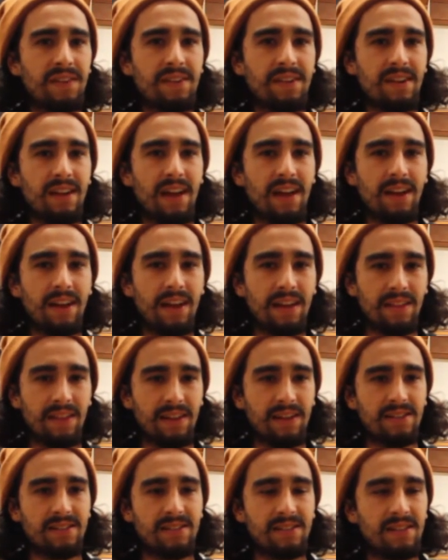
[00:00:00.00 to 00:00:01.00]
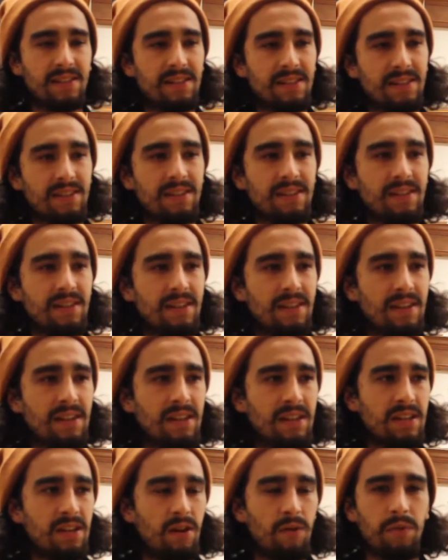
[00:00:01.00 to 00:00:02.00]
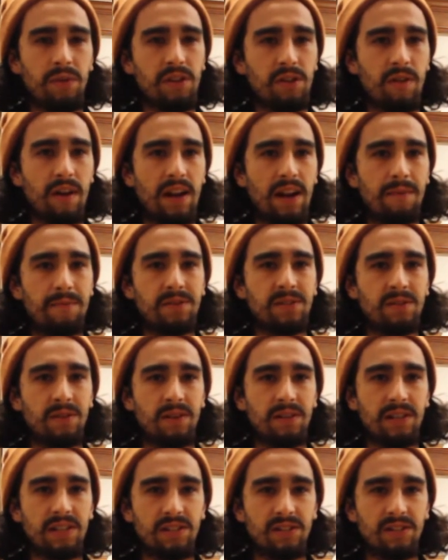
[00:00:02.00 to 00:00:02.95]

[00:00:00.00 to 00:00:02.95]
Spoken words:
and I think it's a really great opportunity